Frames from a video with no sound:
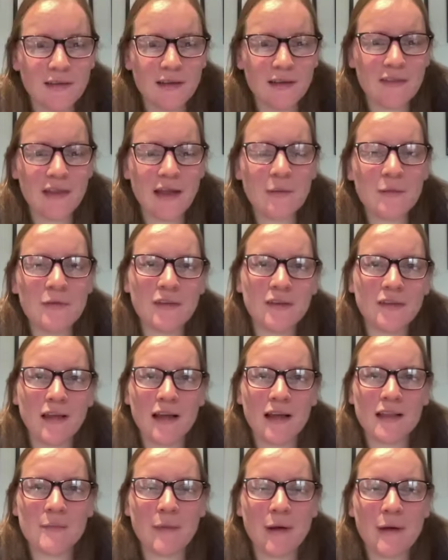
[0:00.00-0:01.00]
And that was
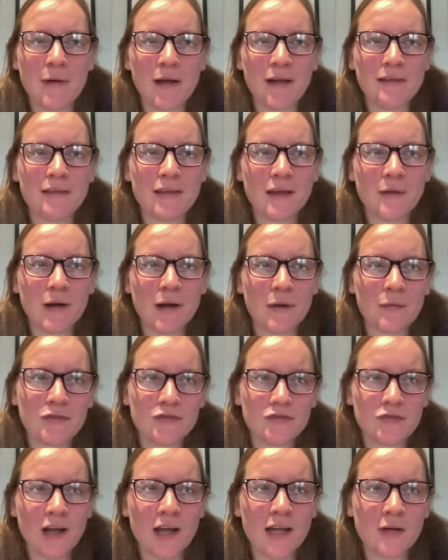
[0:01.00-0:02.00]
exactly my mindset when I was
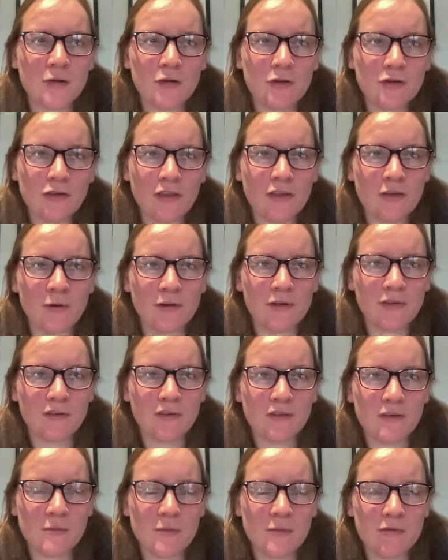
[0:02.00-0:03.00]
trying all those other
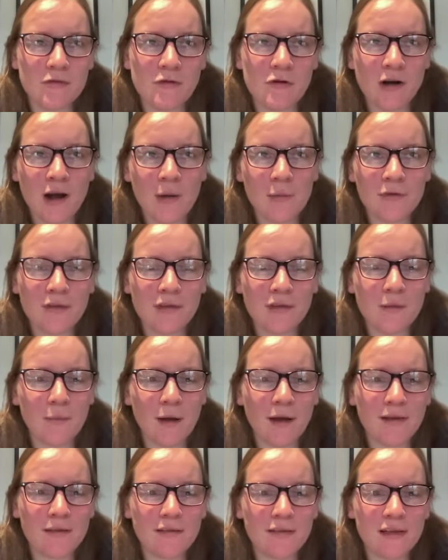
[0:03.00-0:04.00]
businesses before. I was in the
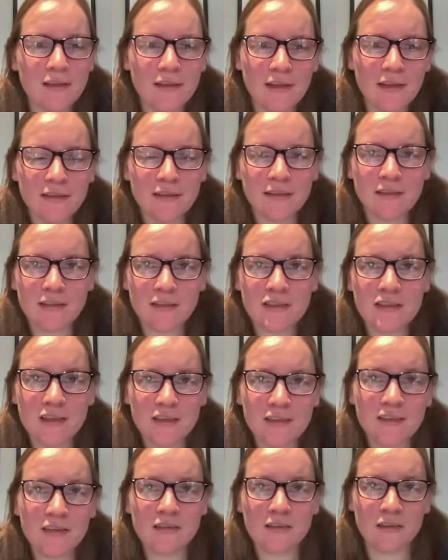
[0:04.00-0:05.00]
mindset like
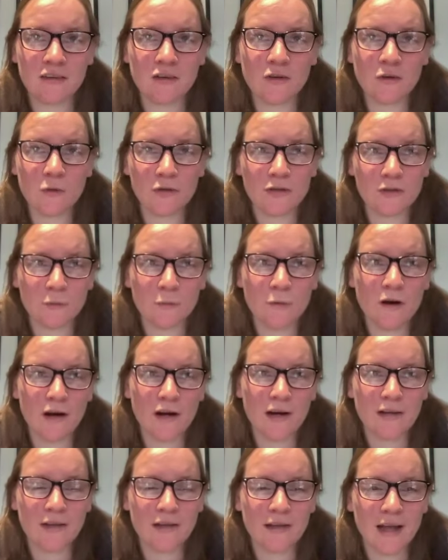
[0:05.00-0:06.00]
this isn't going to
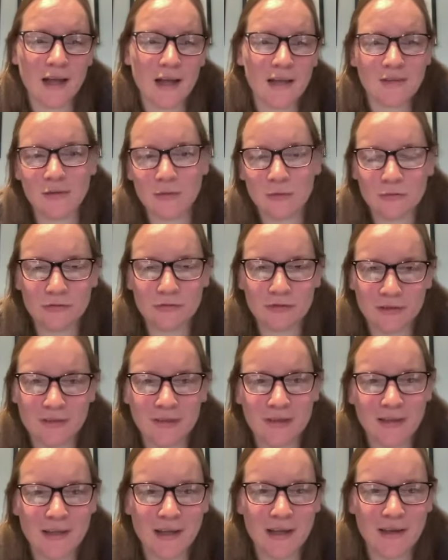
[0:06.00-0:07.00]
work. Like I don't
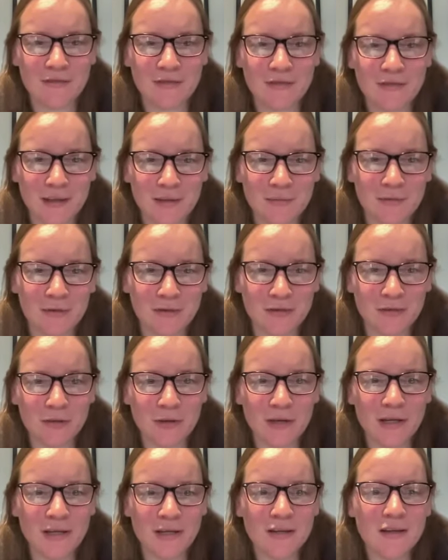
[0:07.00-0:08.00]
physically have the time to do
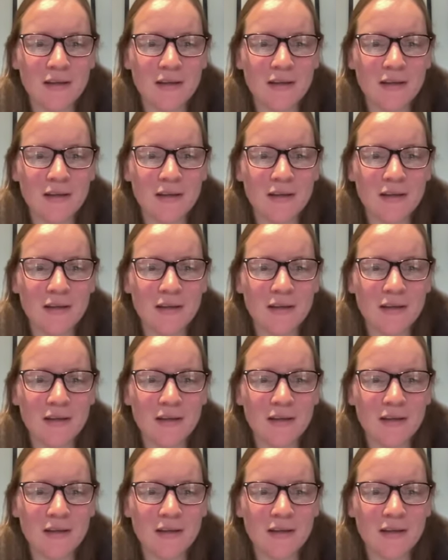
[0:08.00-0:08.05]
it.